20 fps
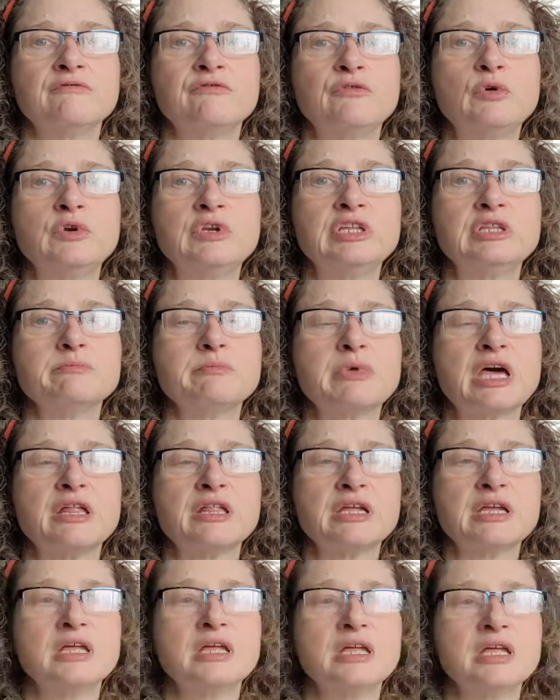food in the
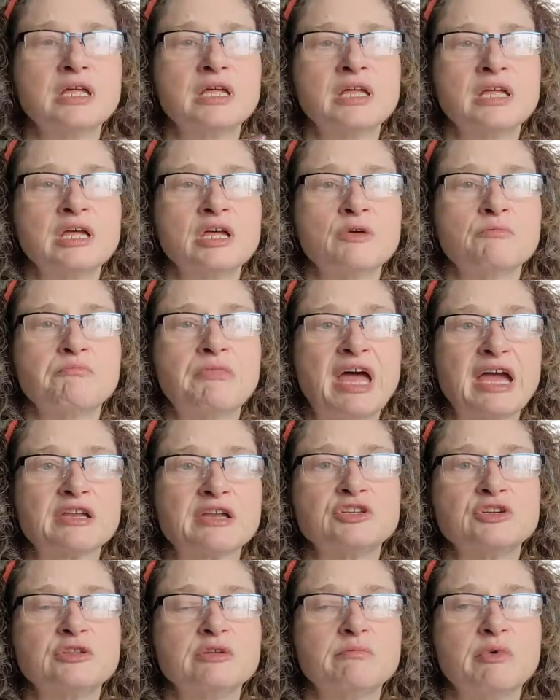belly, back
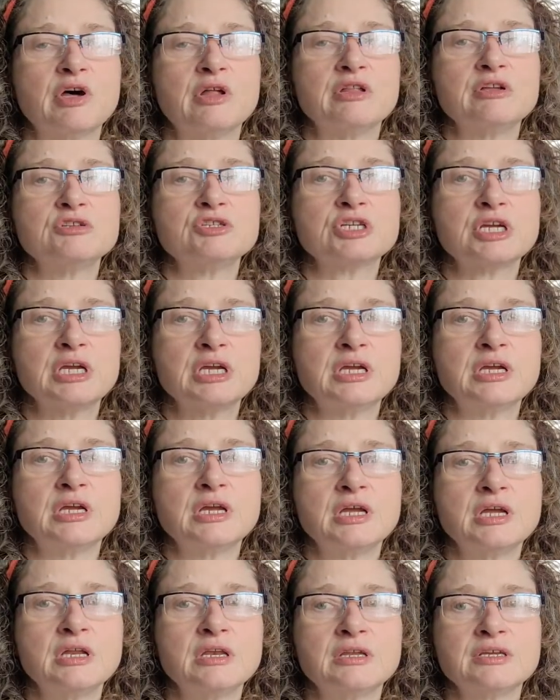to the ball and
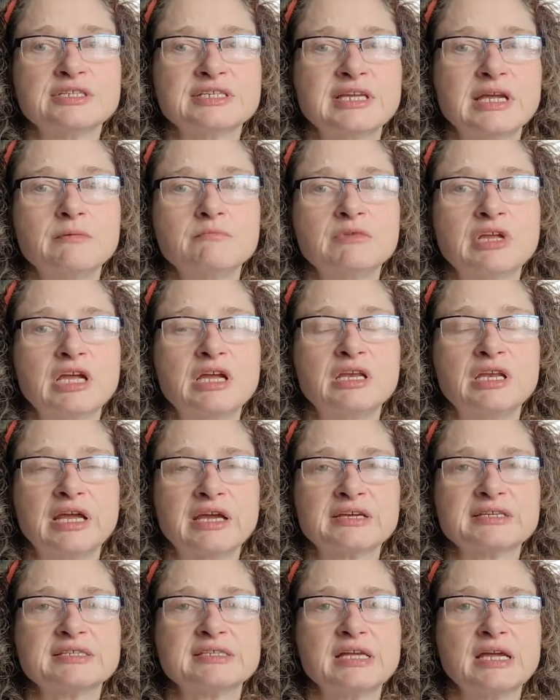chain, same day,
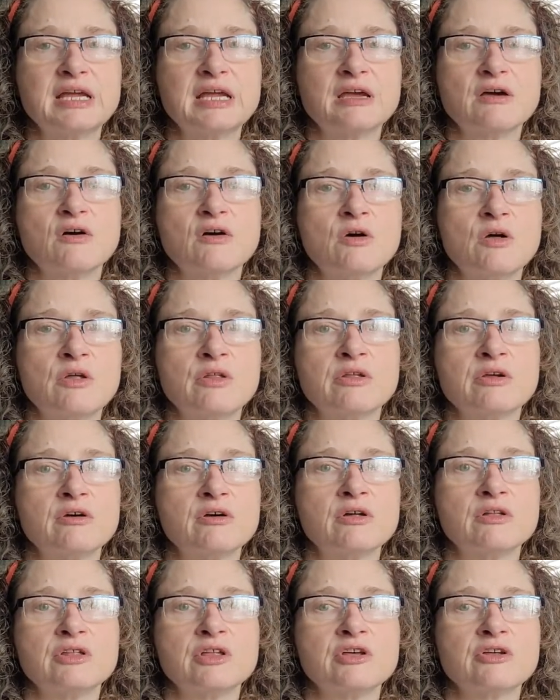next day,
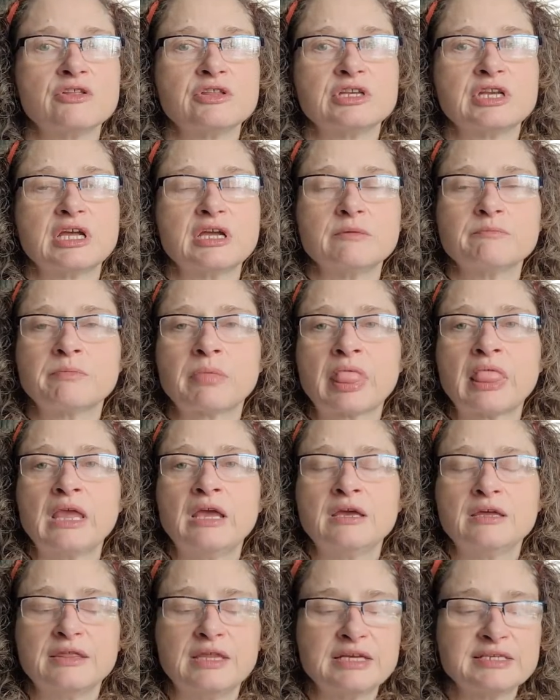all the day.
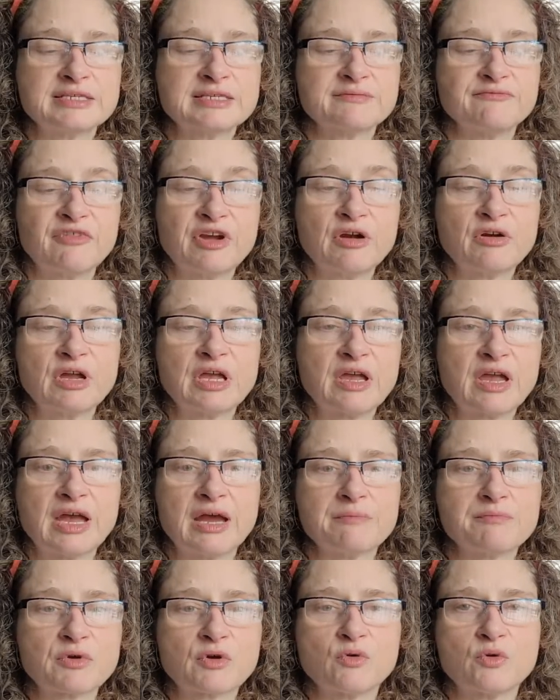That's very
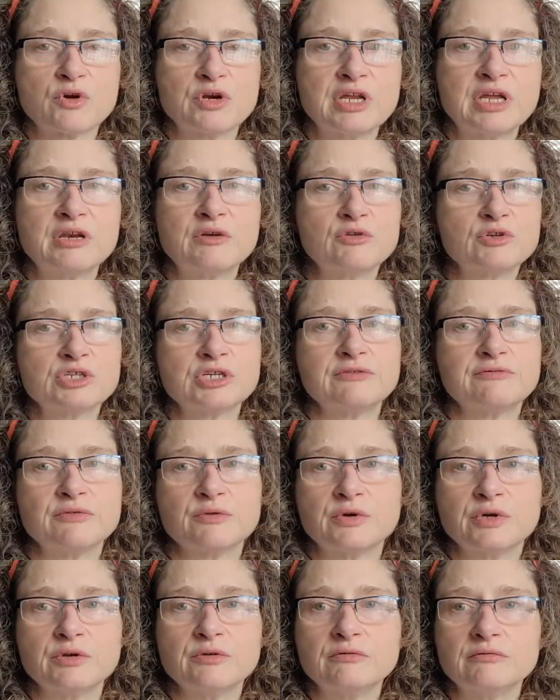Capricorn energy
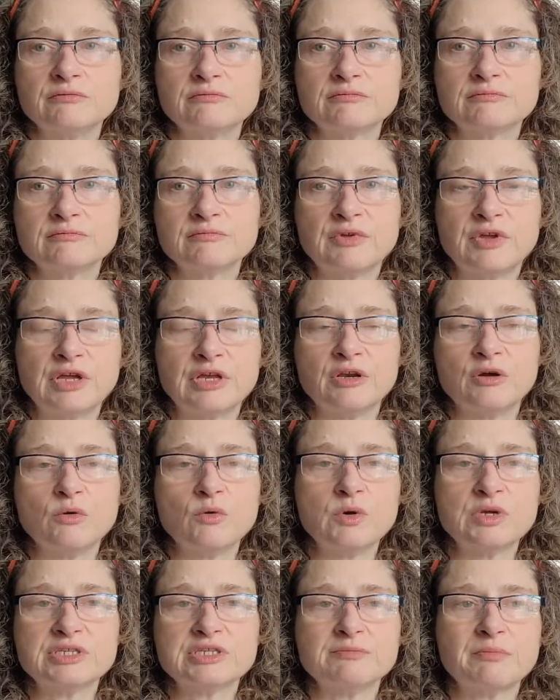for you. You know,
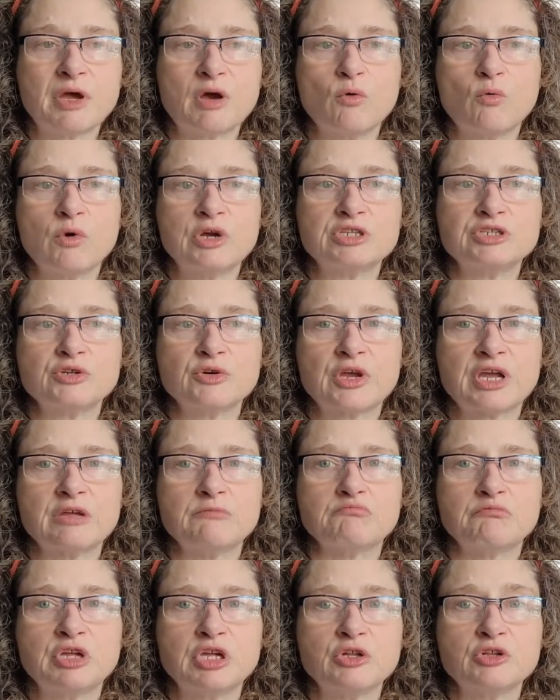it's about what you
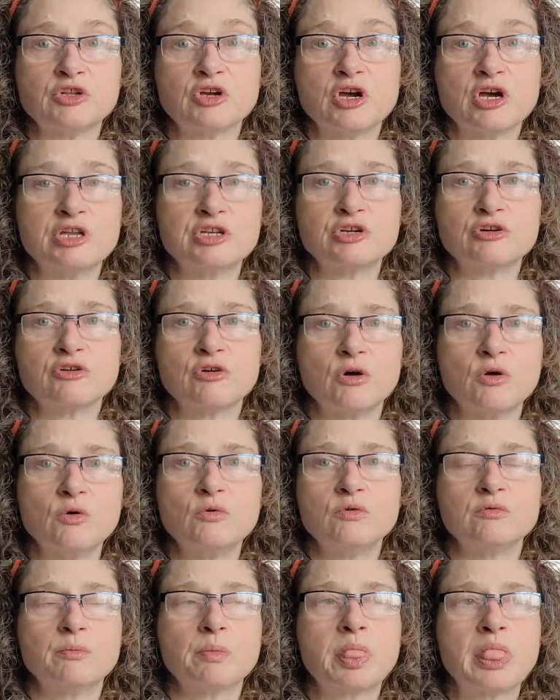can build on your
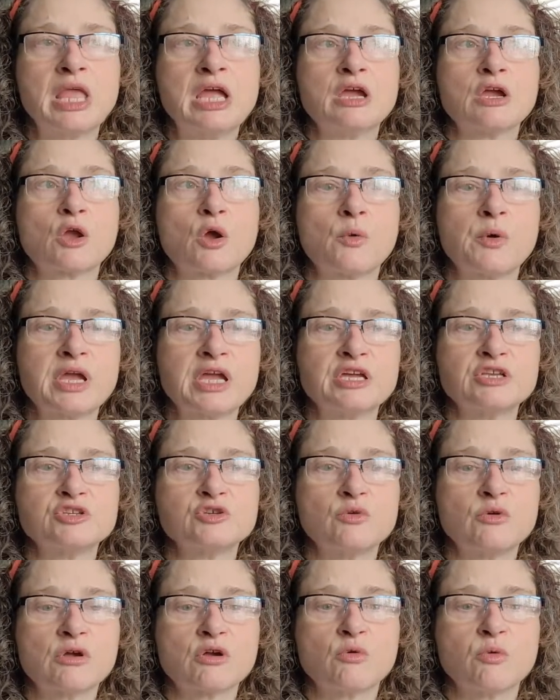own. Going
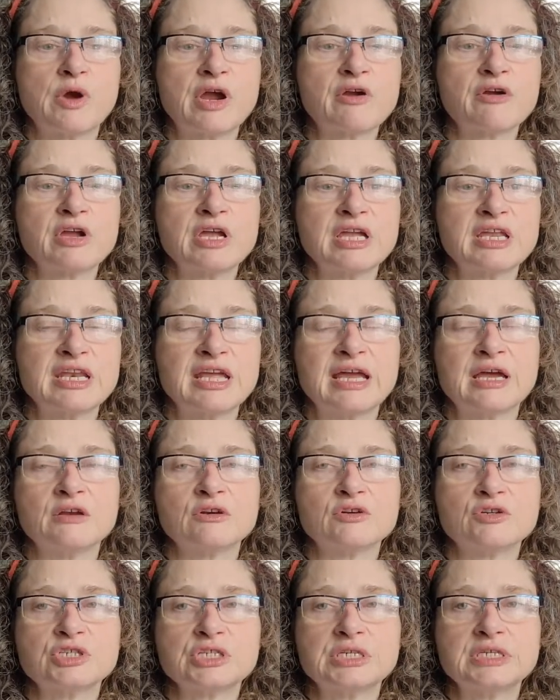into Aquarian
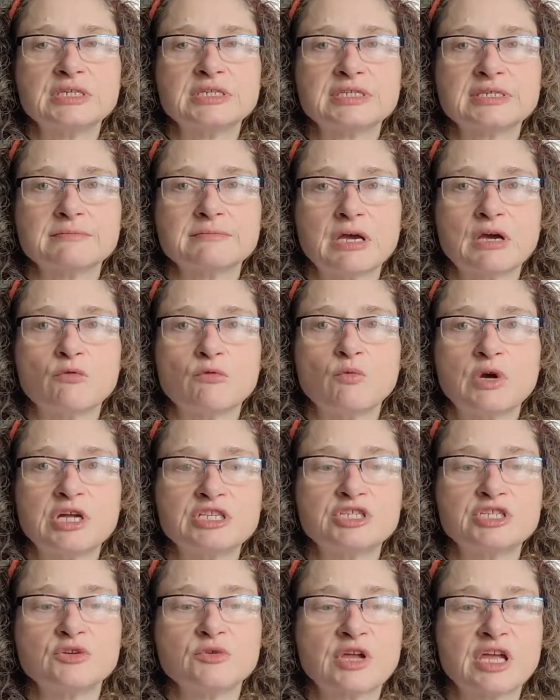energy is about
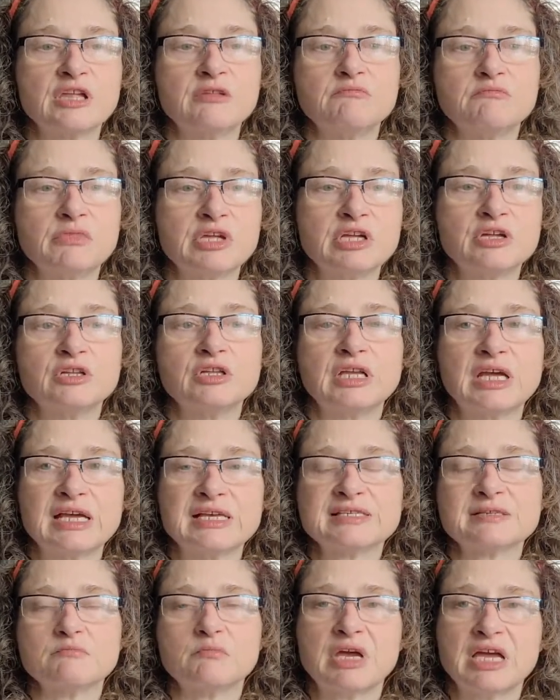what you can build
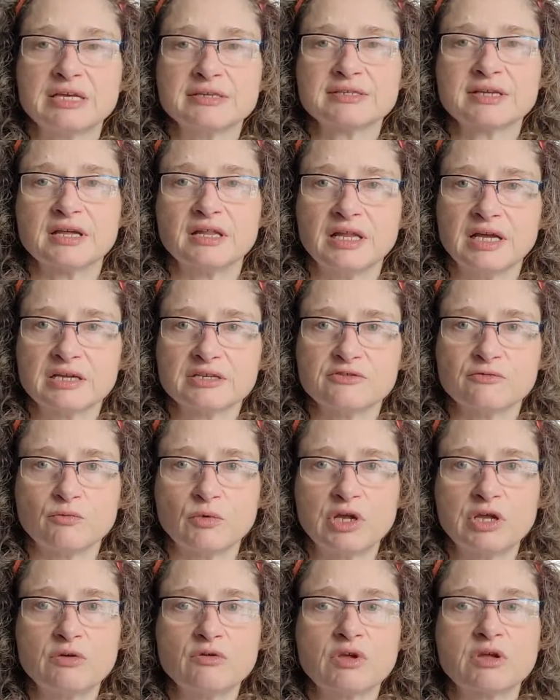as a mass collective,
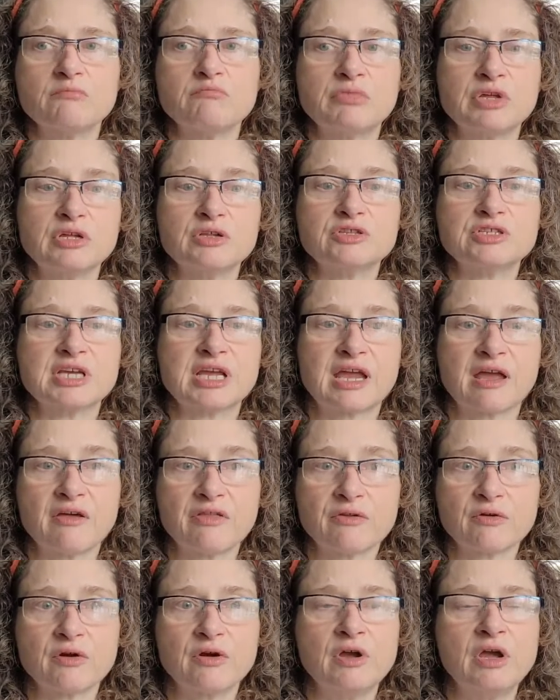what you can build
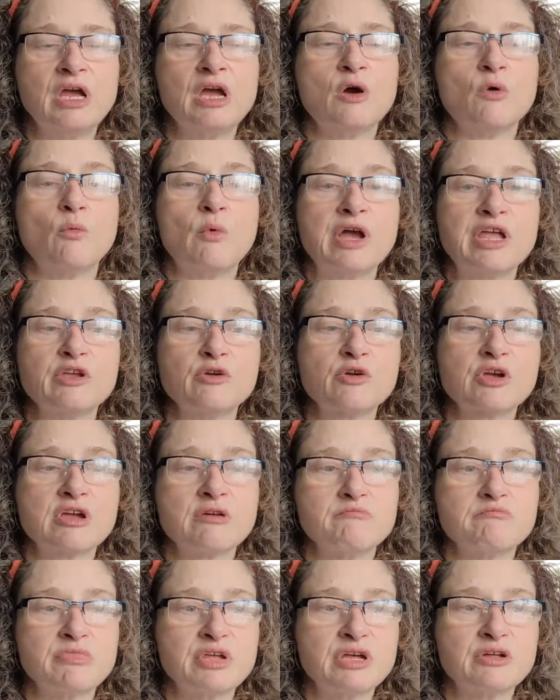together, what you
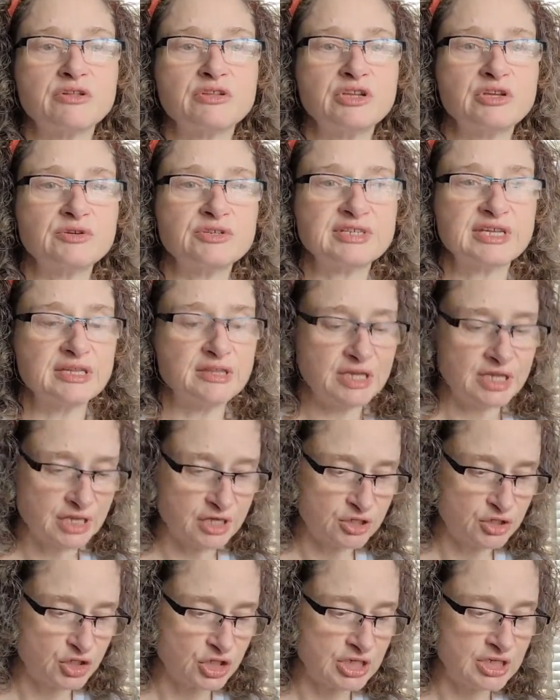can build using the
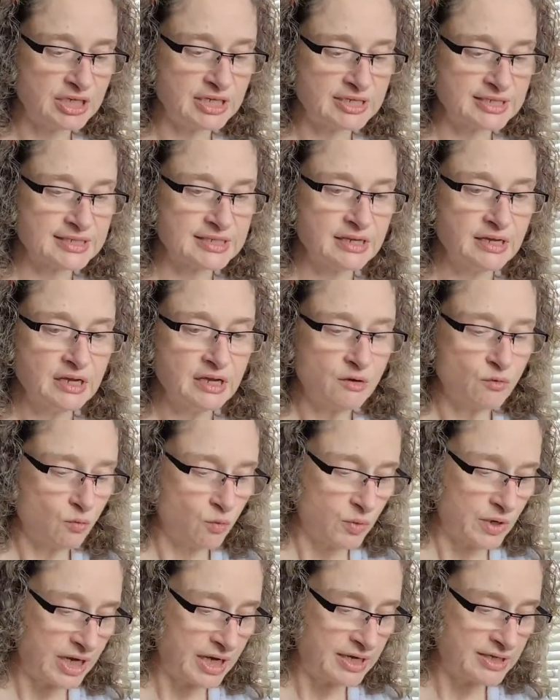ingenious
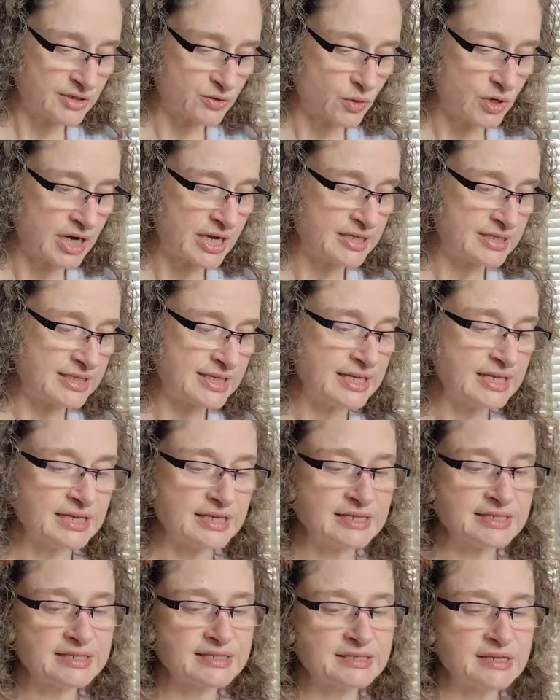ways or
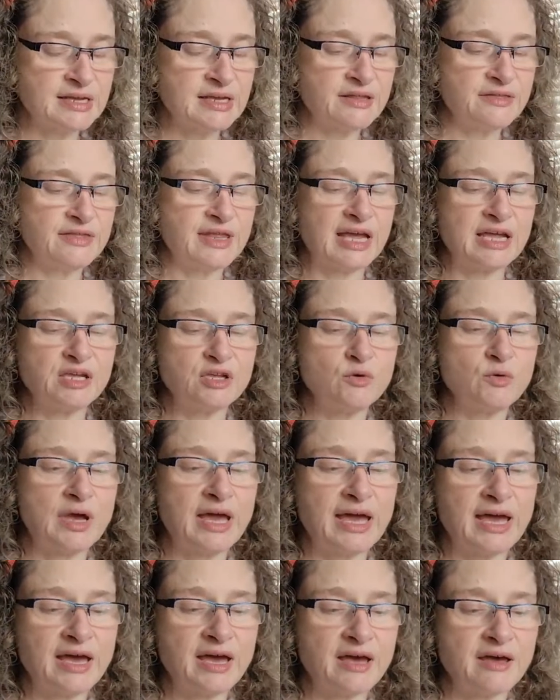ideas that you
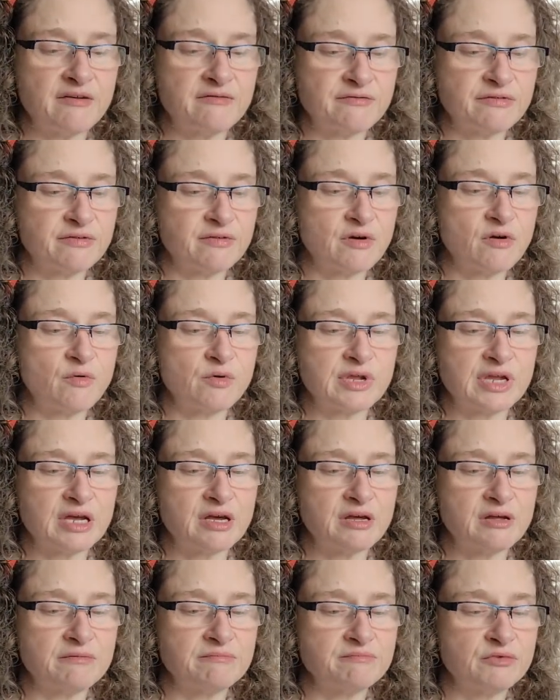have. Oh
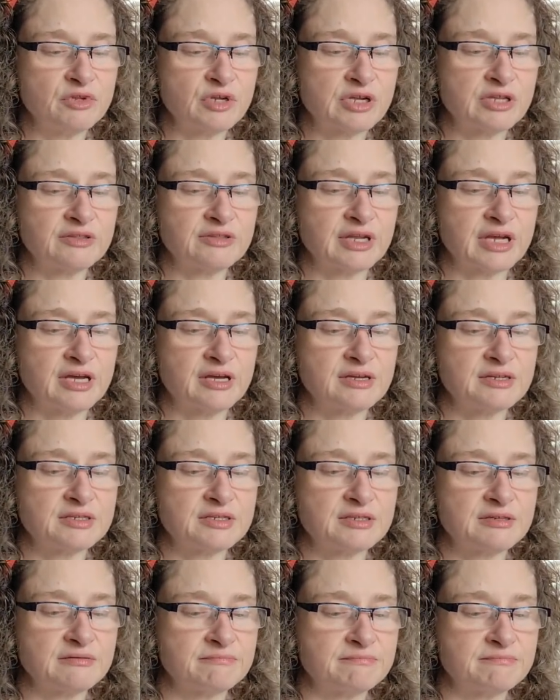yeah, look at that.